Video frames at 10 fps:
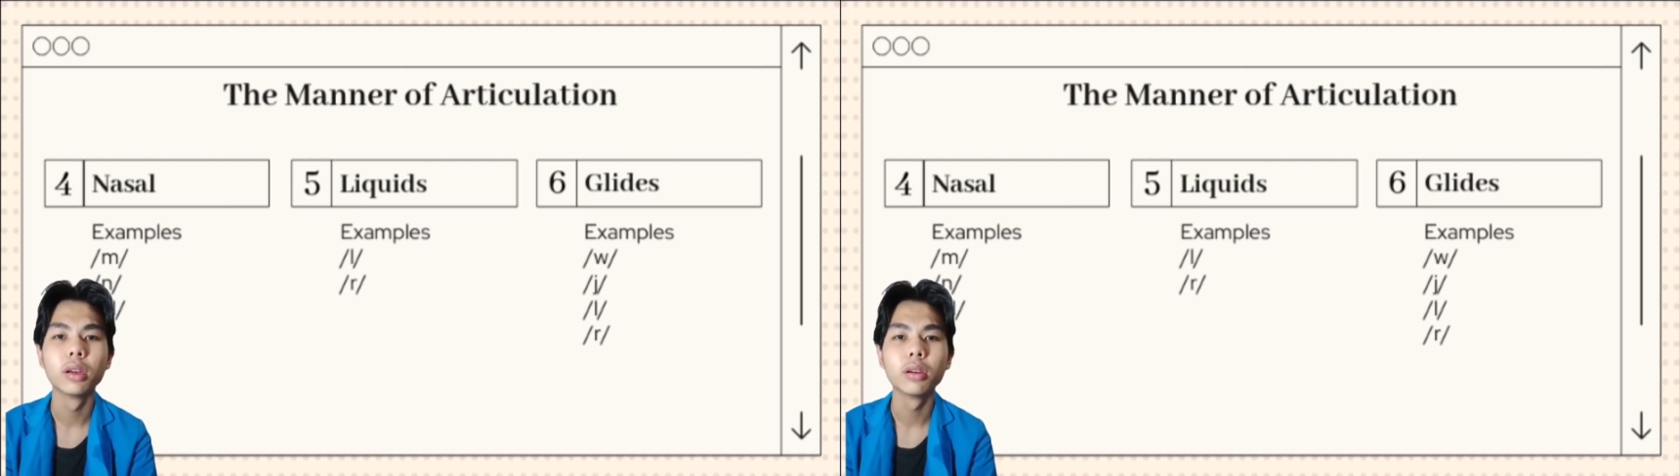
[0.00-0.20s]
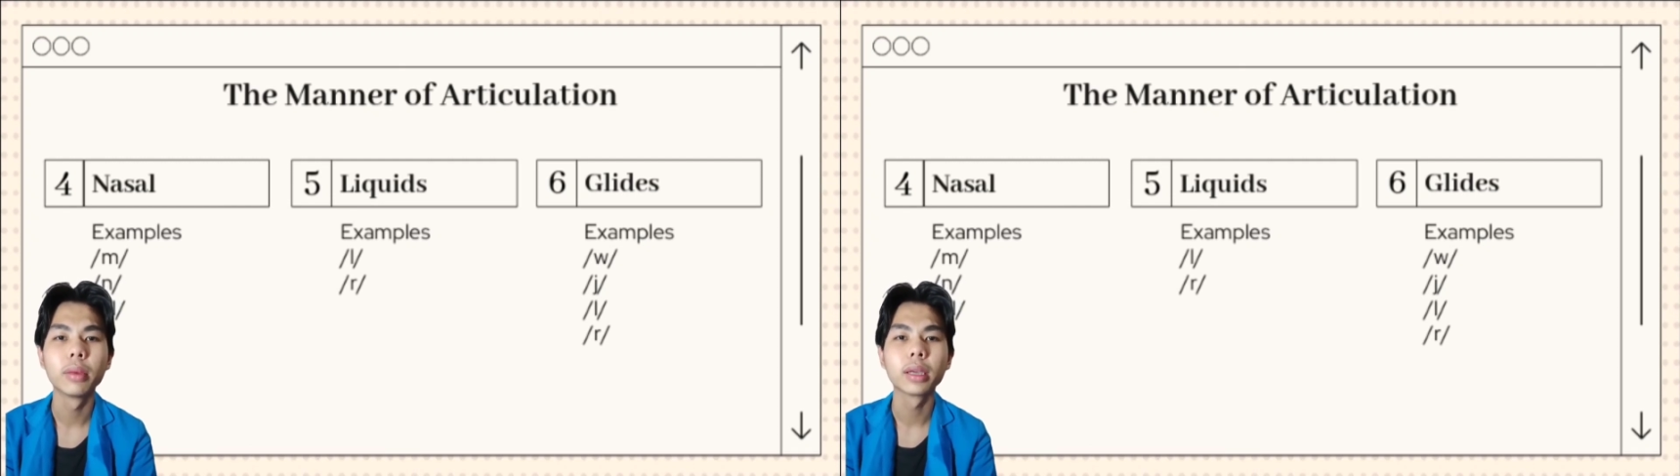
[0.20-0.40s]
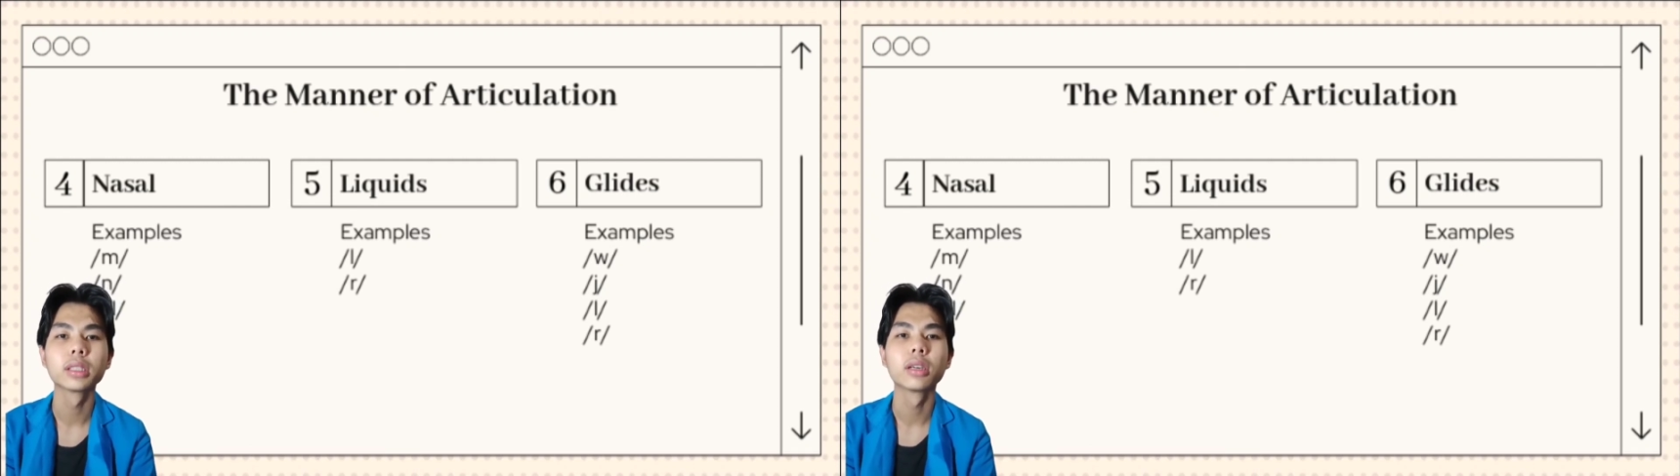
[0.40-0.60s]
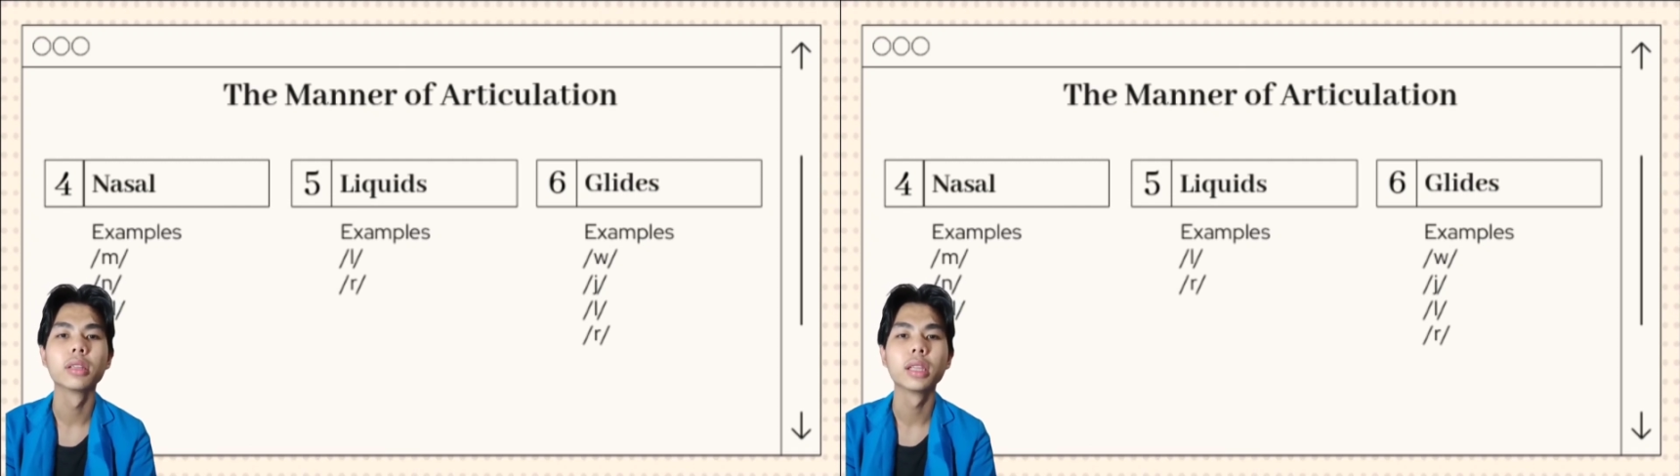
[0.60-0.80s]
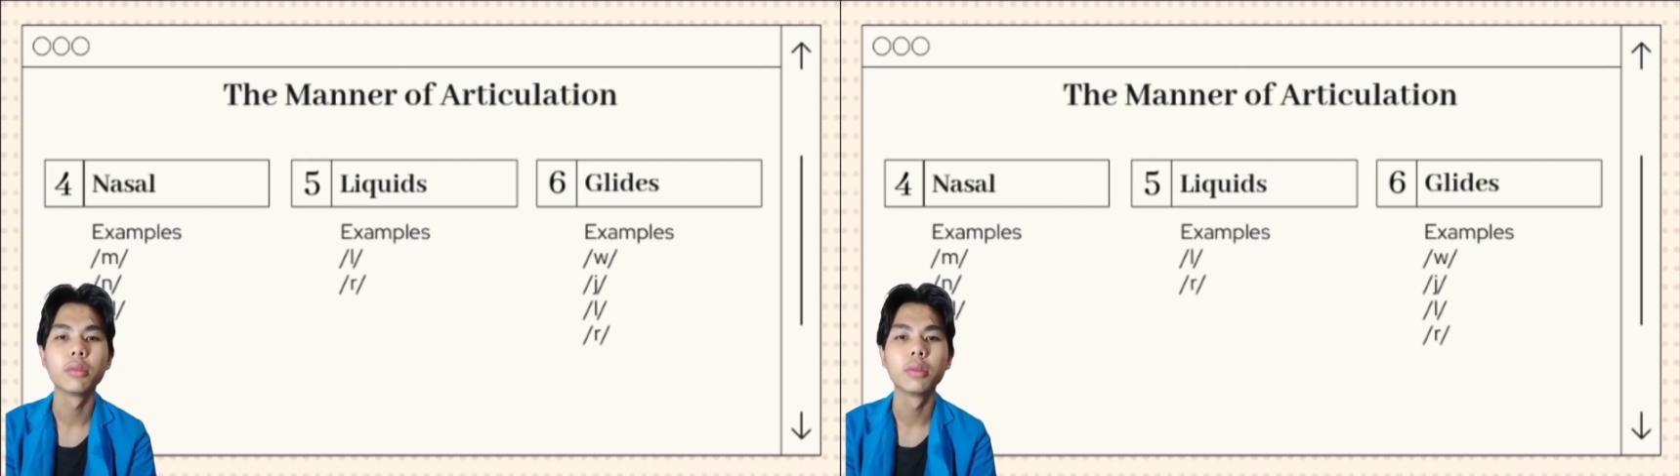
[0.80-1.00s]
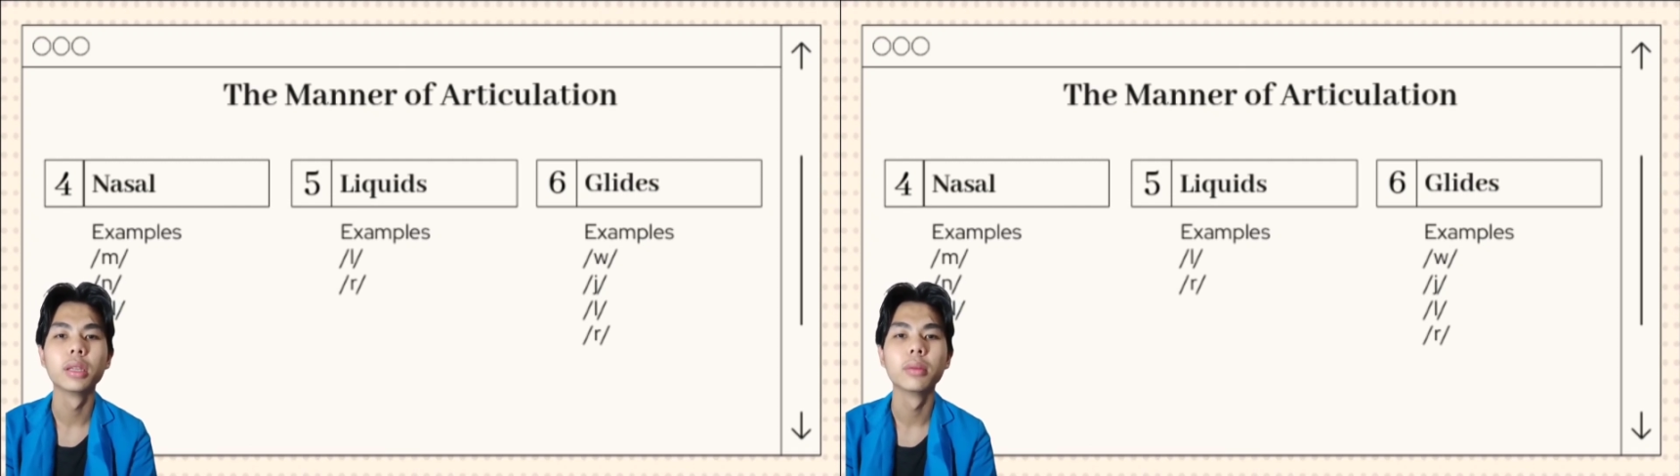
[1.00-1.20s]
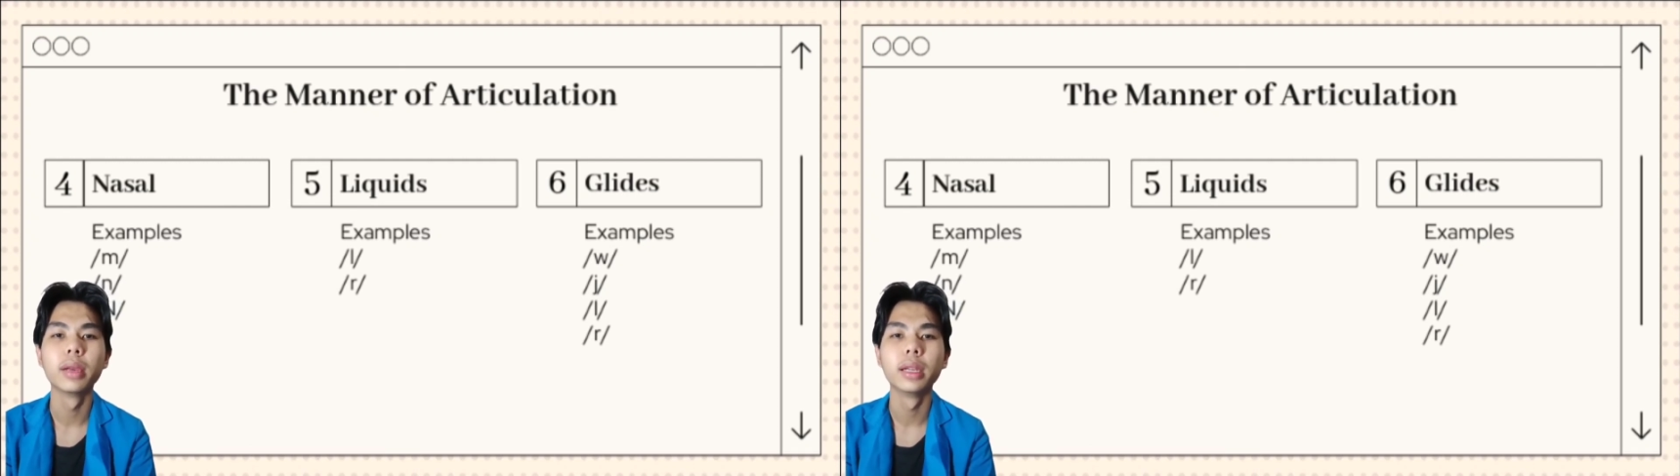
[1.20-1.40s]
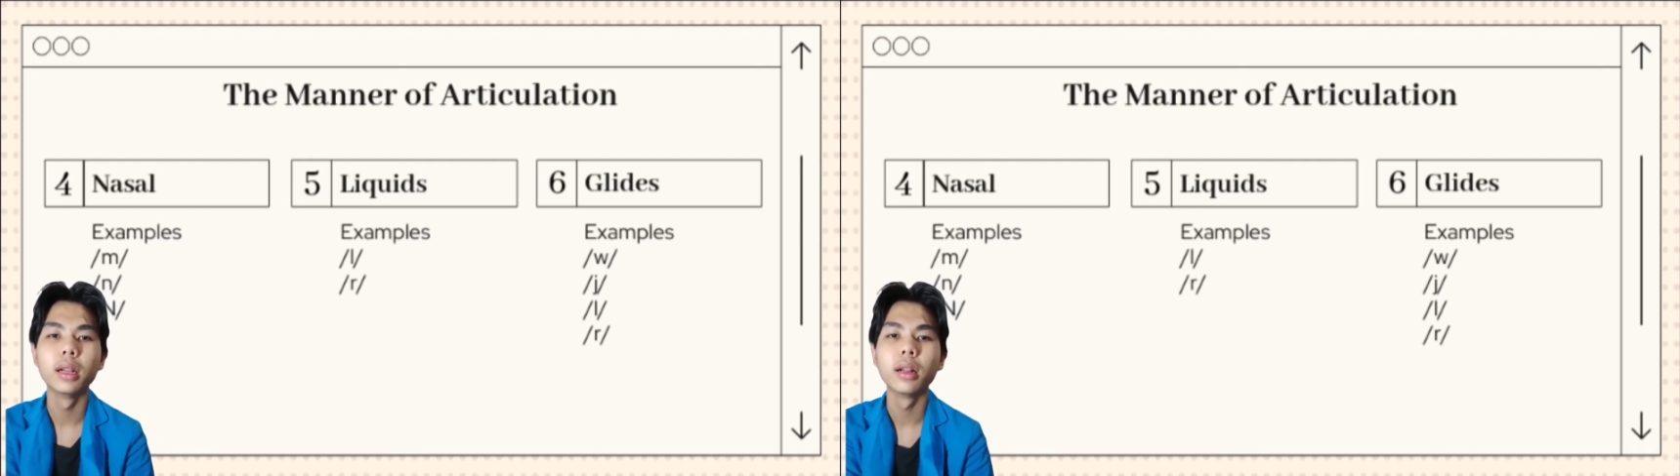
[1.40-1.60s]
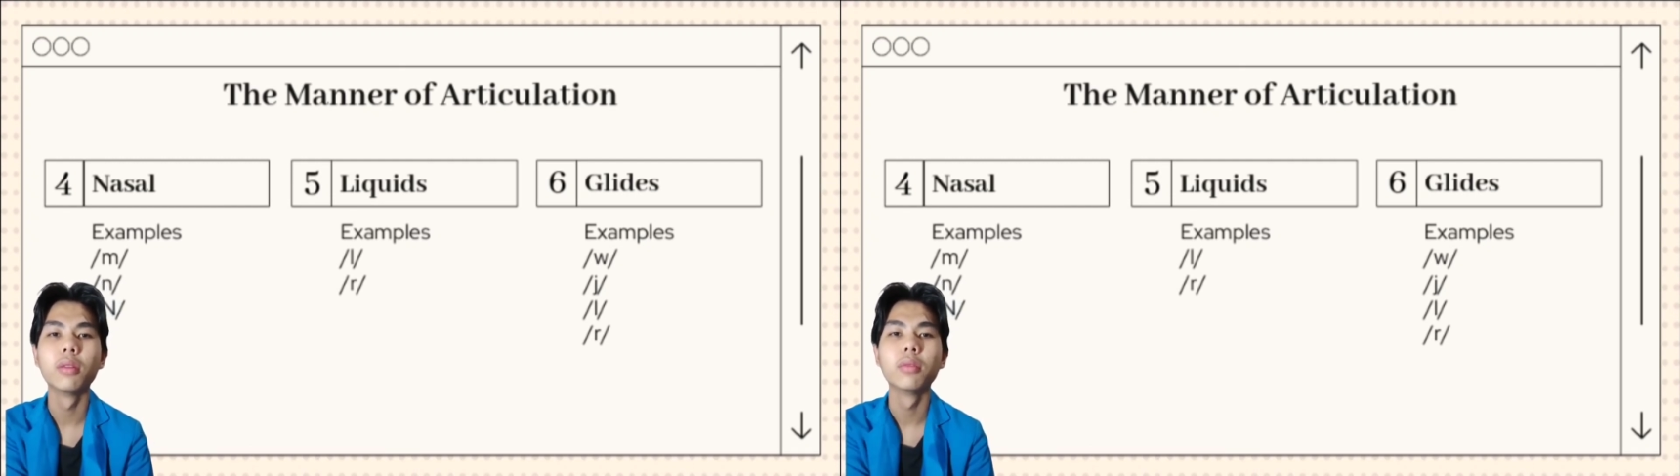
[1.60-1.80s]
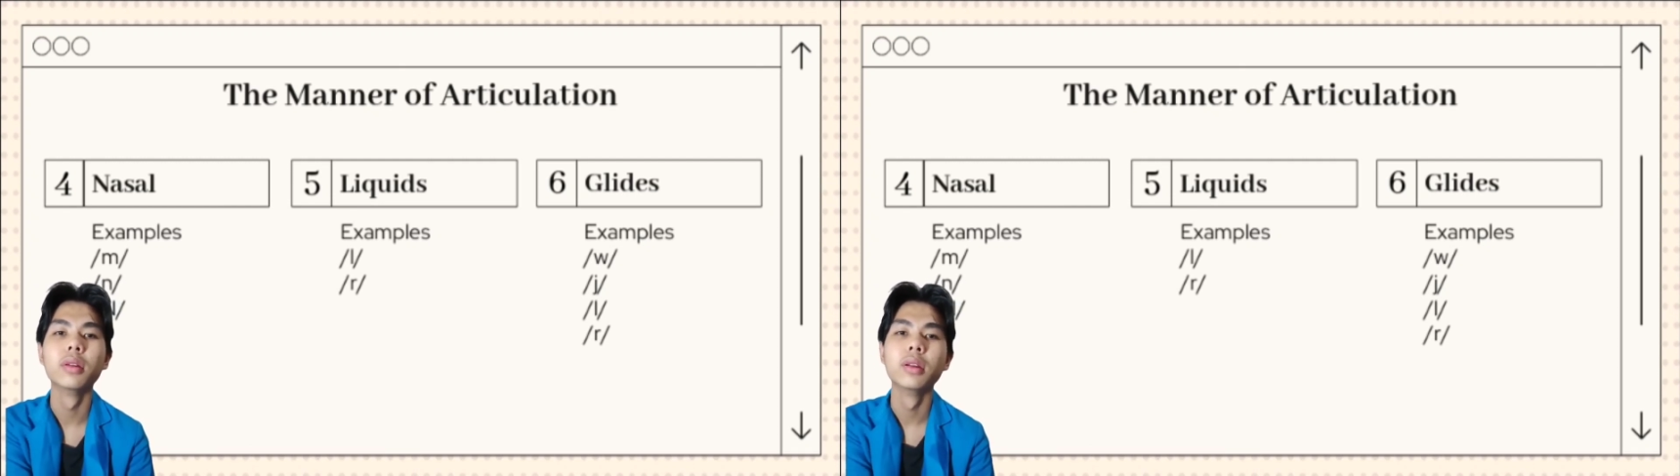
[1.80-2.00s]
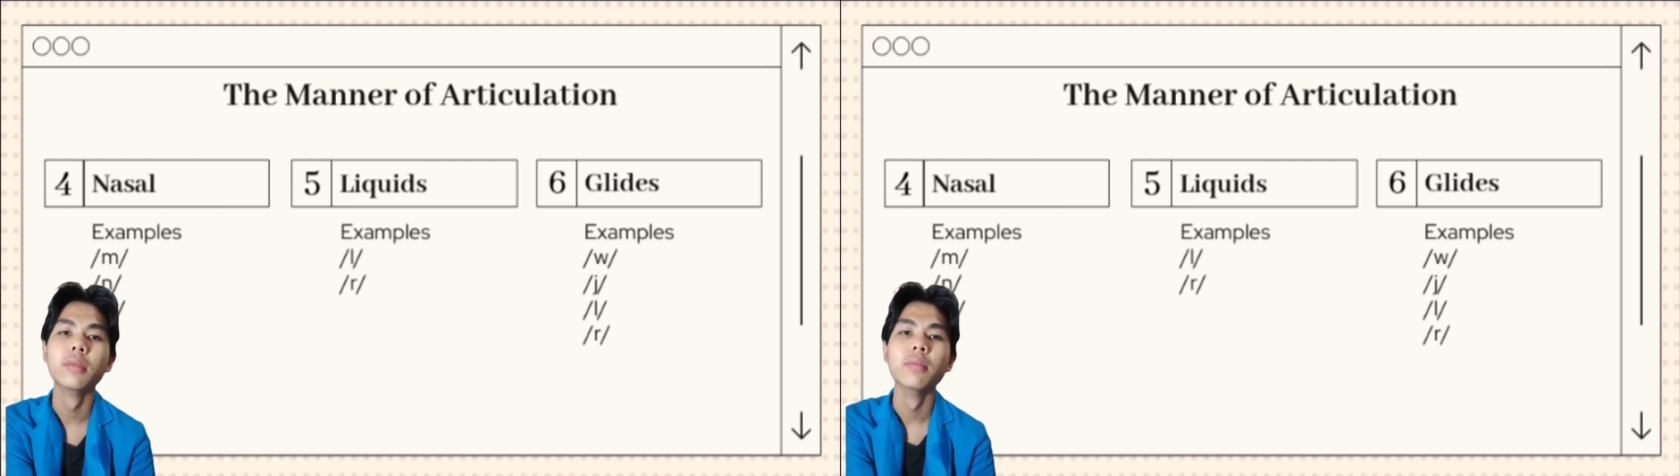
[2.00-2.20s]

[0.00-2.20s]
tongue makes contact with the middle of